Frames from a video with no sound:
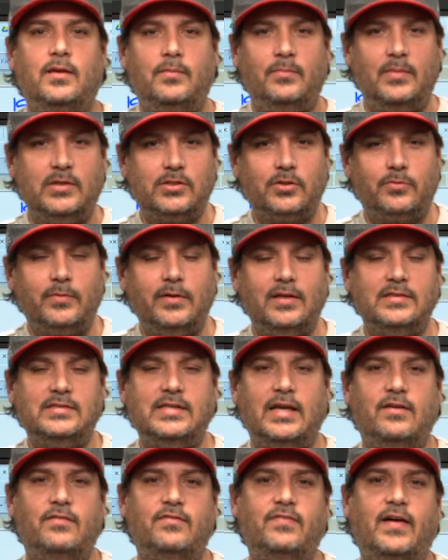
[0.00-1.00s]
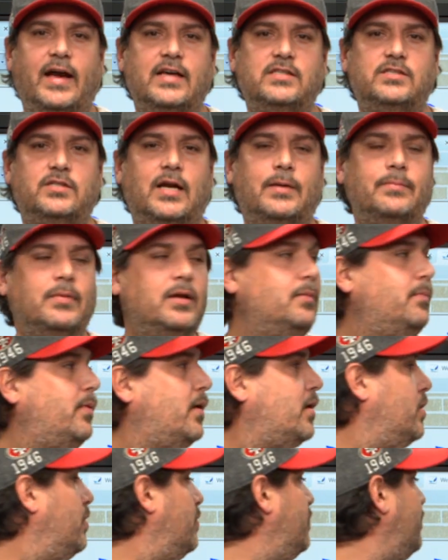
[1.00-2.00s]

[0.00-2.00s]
Mr. Real Estate Advisor, I'm going to borrow